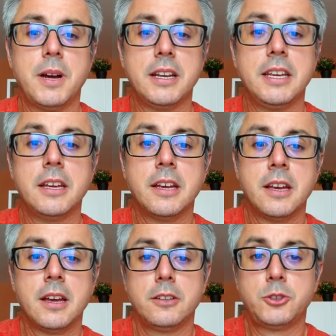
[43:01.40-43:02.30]
money
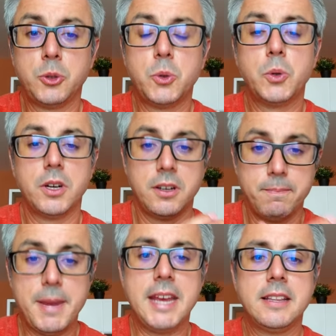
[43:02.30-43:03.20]
to
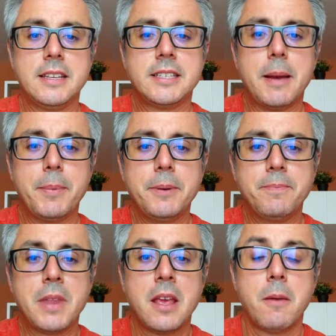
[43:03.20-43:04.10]
make this happen.